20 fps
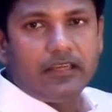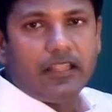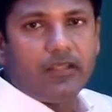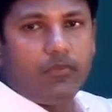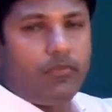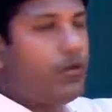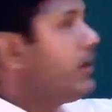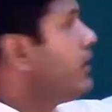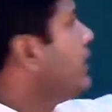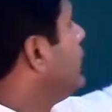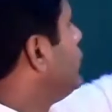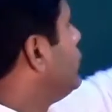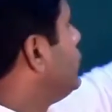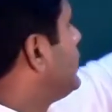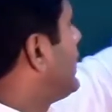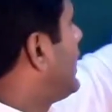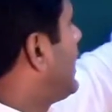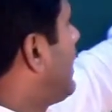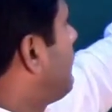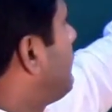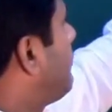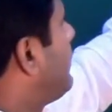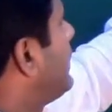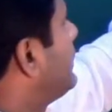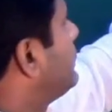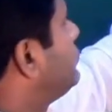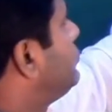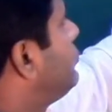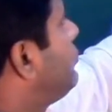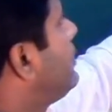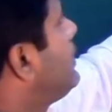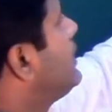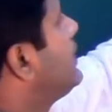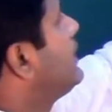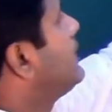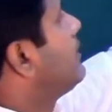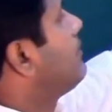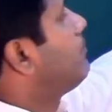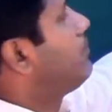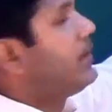In other words, you can't have plus 3 here
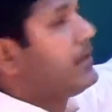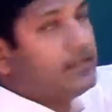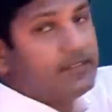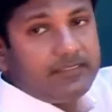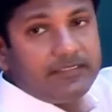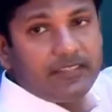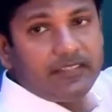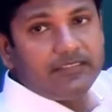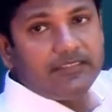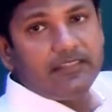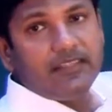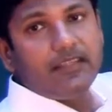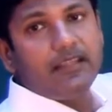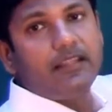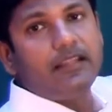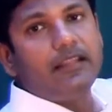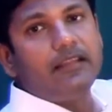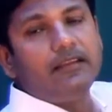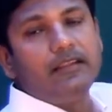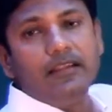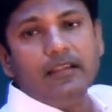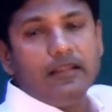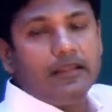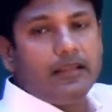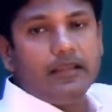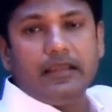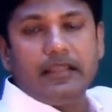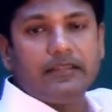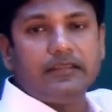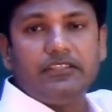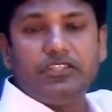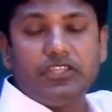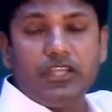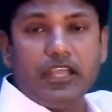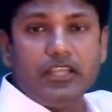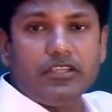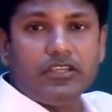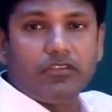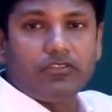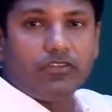and then plus 6 here and then it doesn't
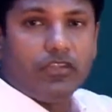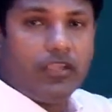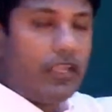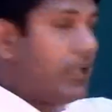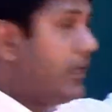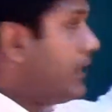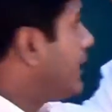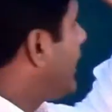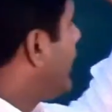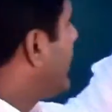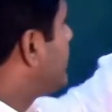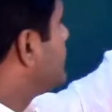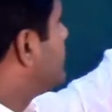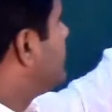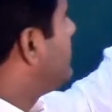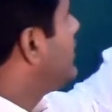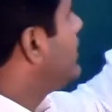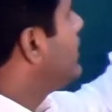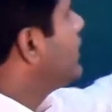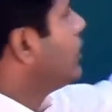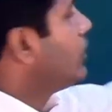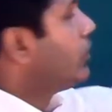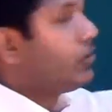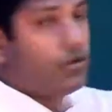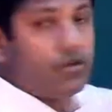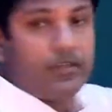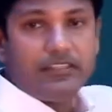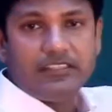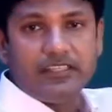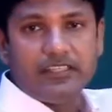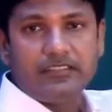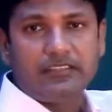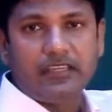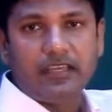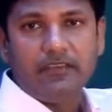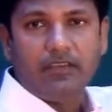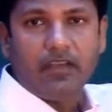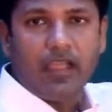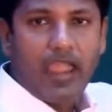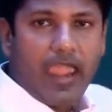change. It has to be
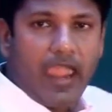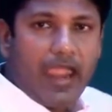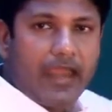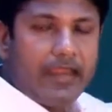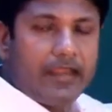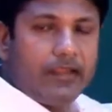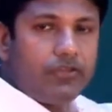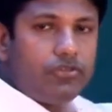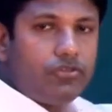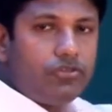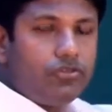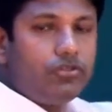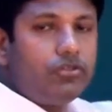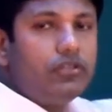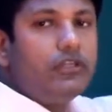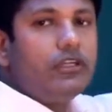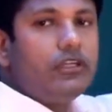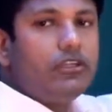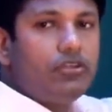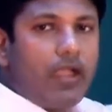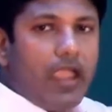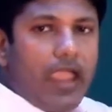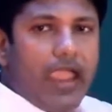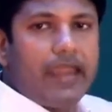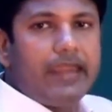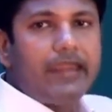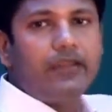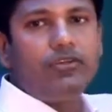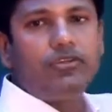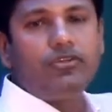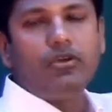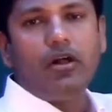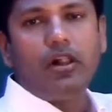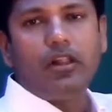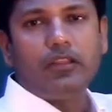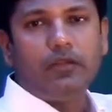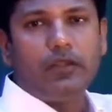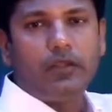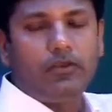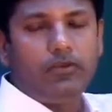consistent. If you're adding 2, you're adding 2
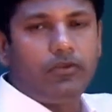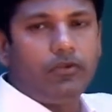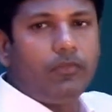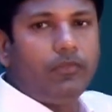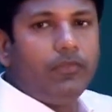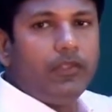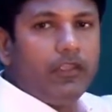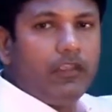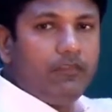all the way through.